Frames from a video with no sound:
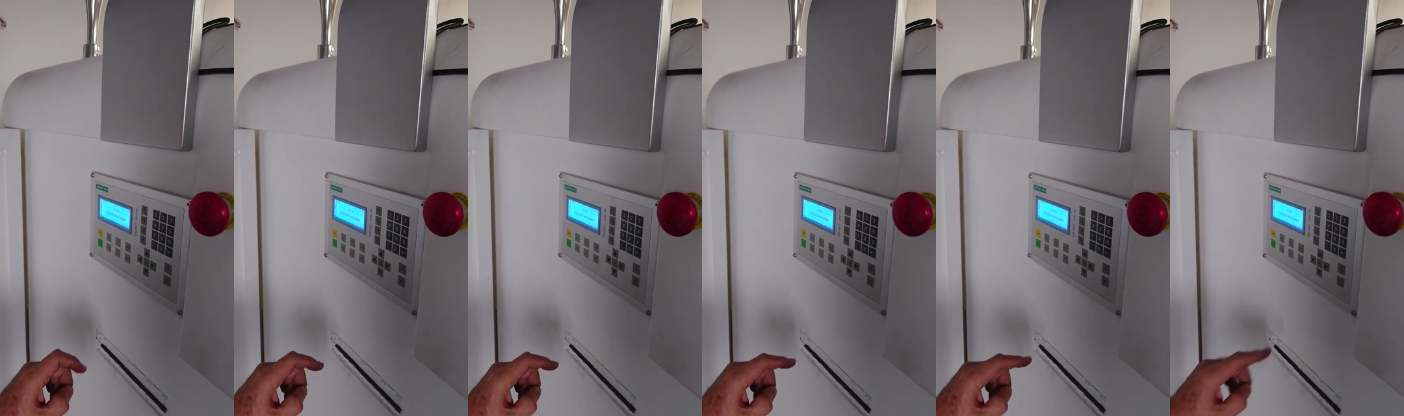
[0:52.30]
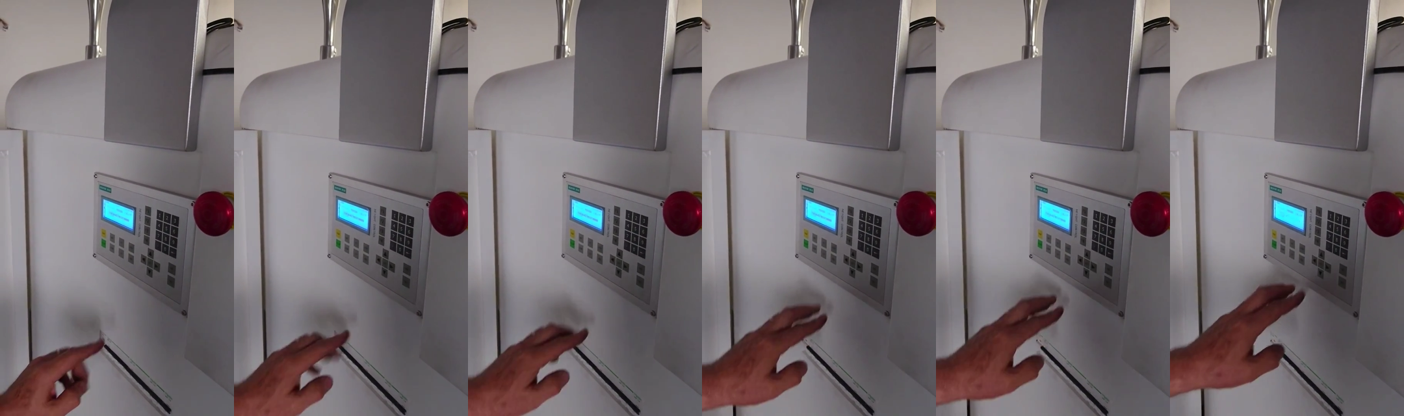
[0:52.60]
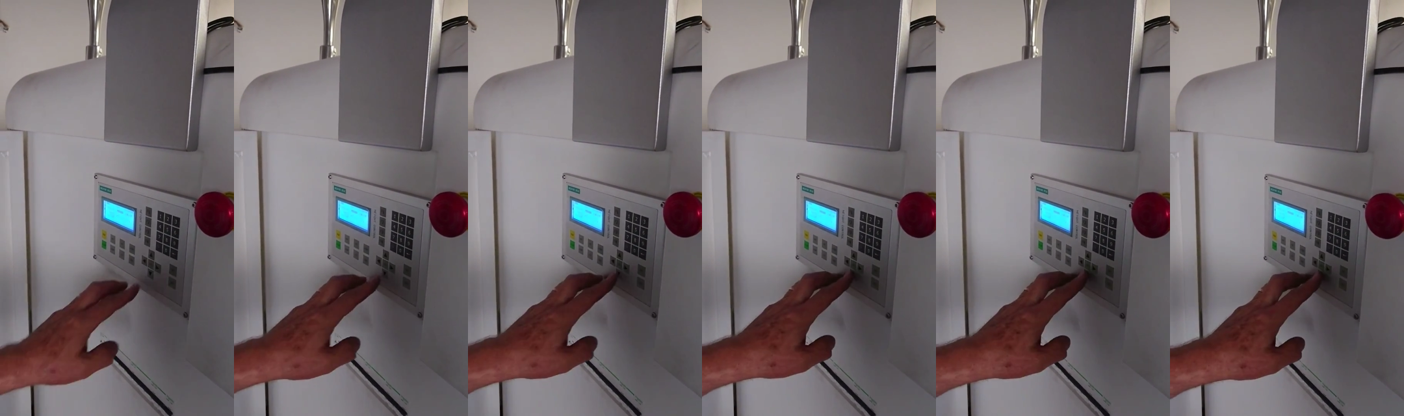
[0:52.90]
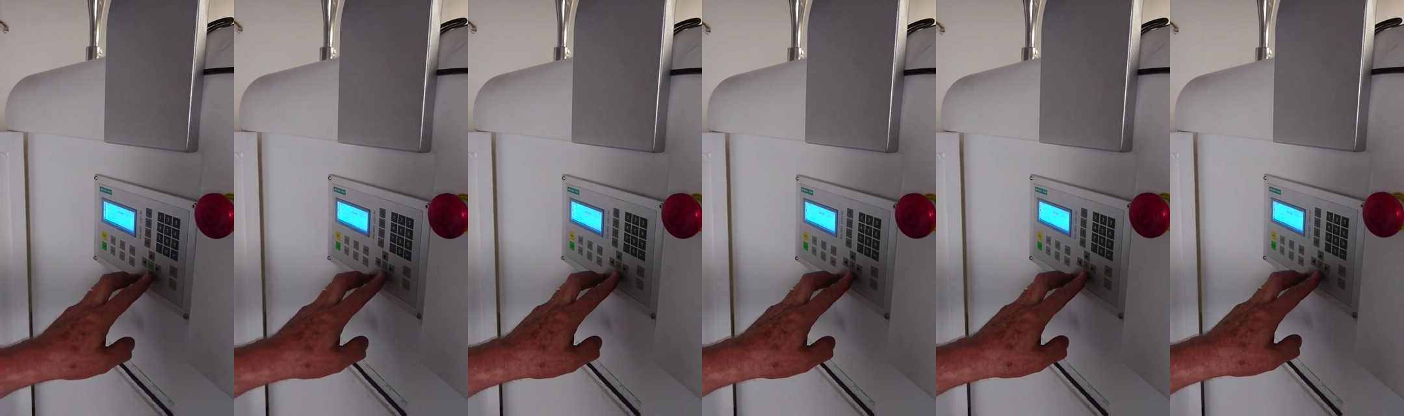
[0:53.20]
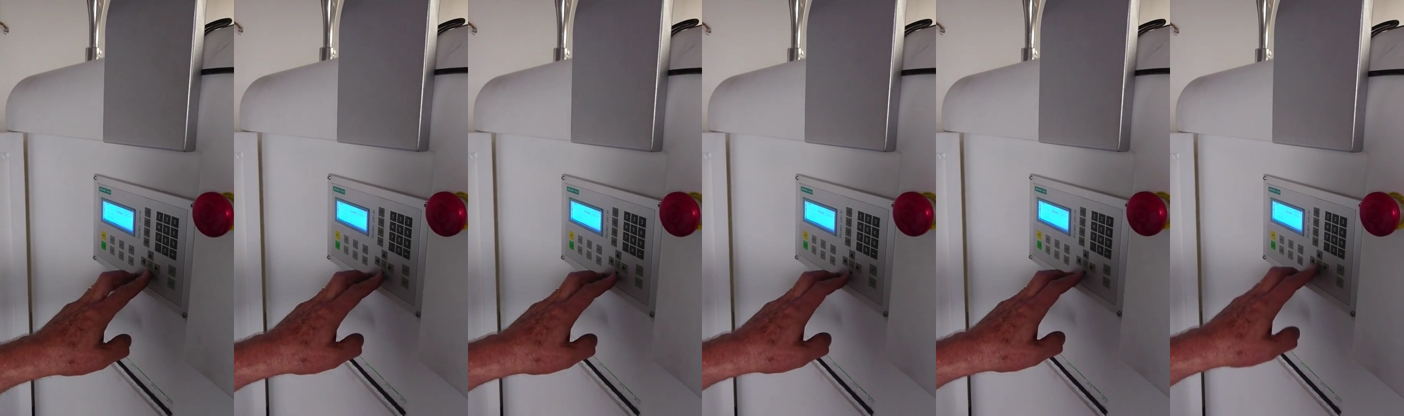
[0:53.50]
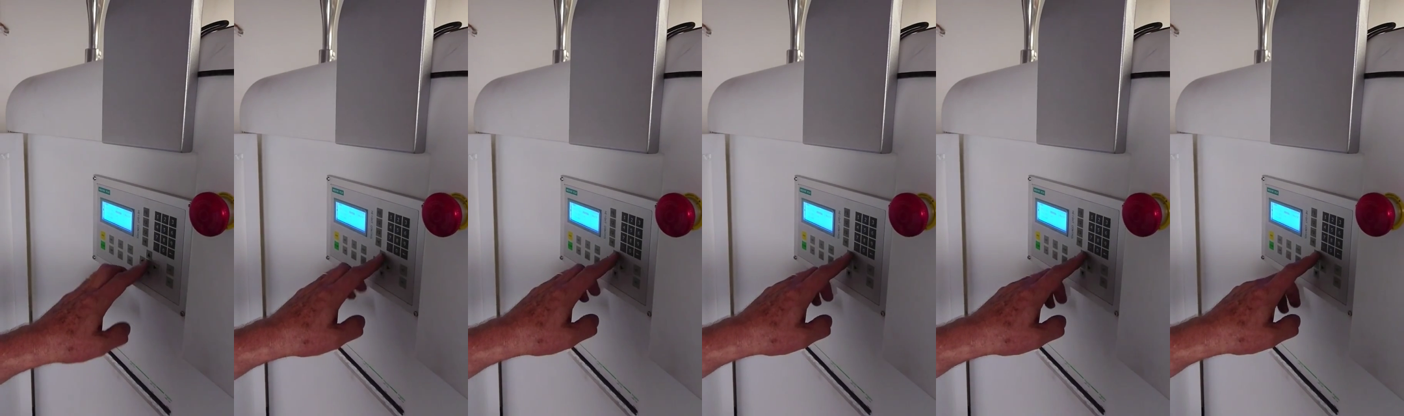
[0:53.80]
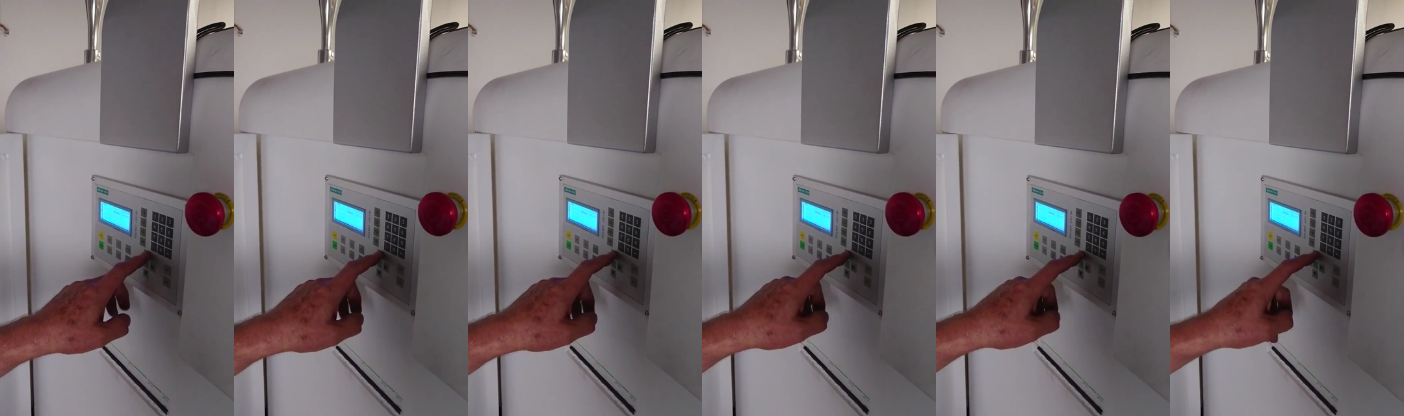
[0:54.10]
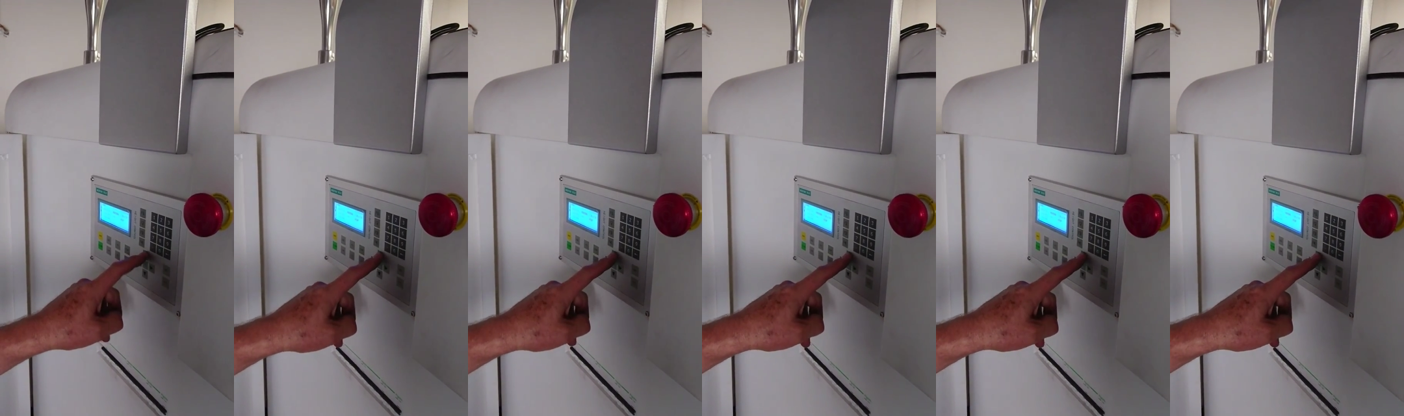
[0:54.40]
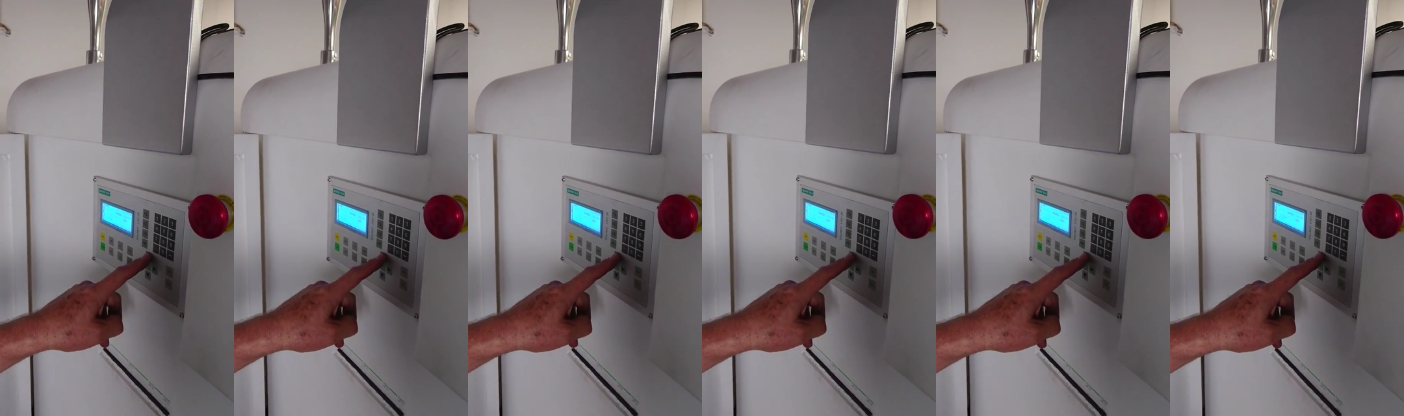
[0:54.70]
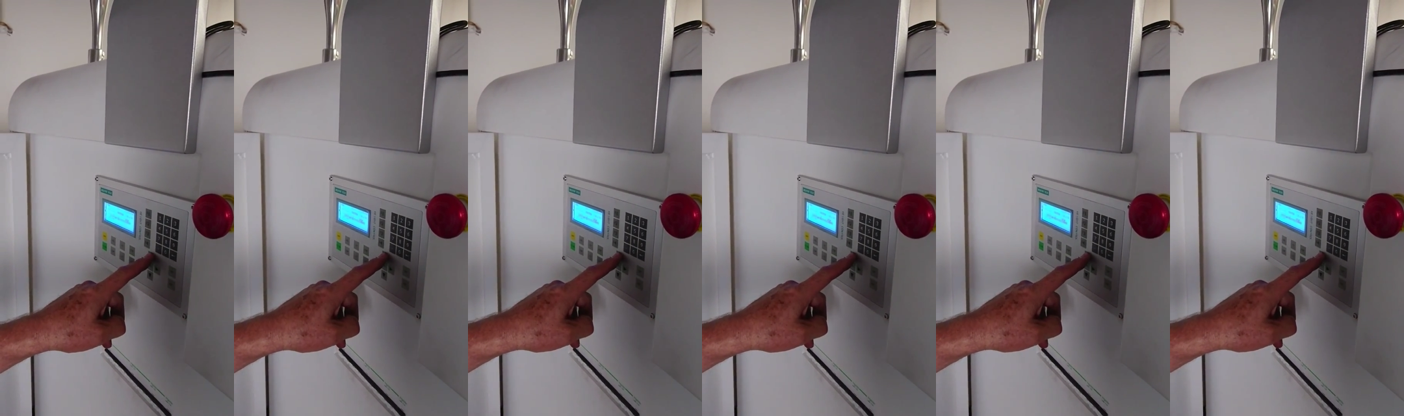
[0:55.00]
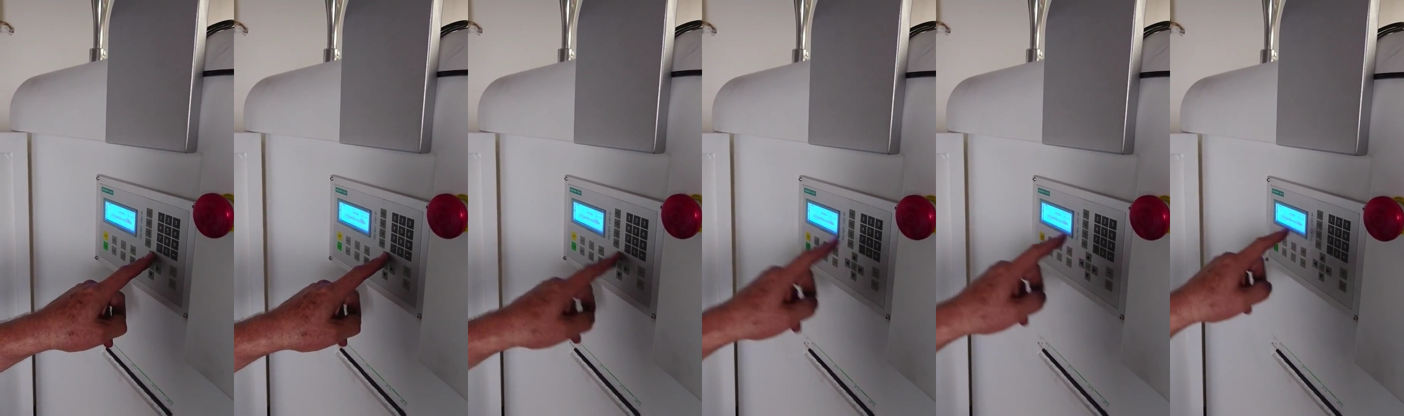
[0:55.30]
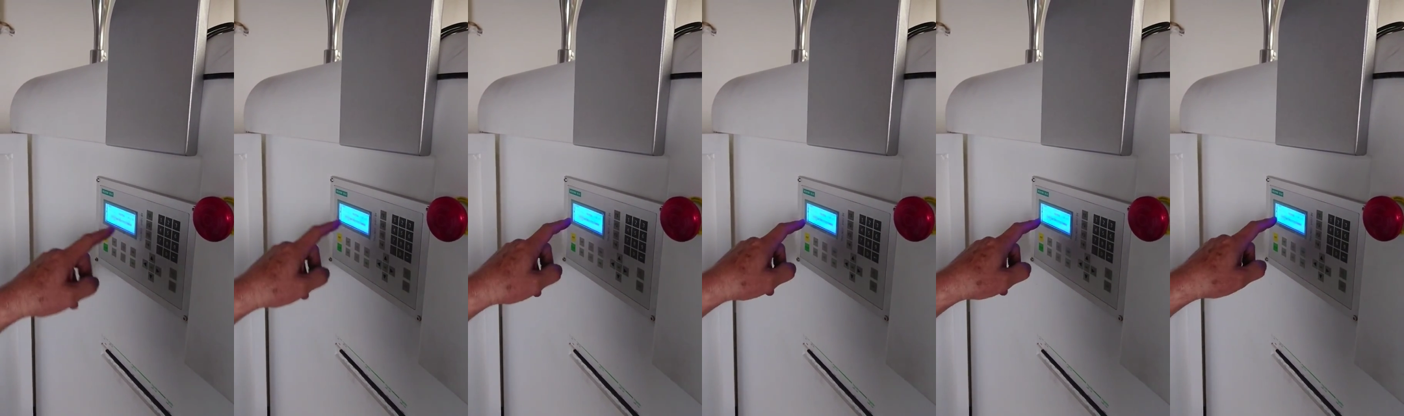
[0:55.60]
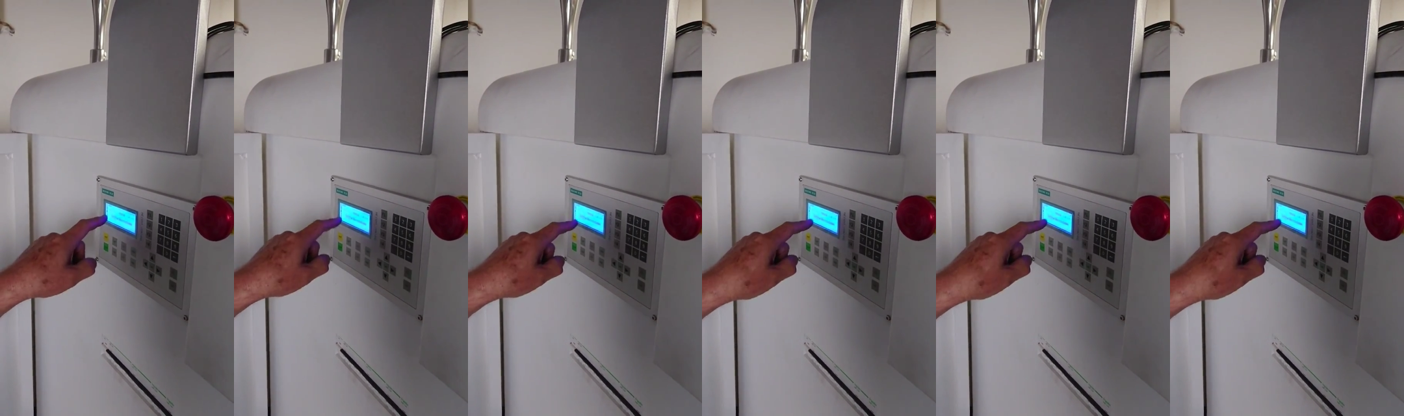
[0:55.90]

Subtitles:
[unreadable: no face in view]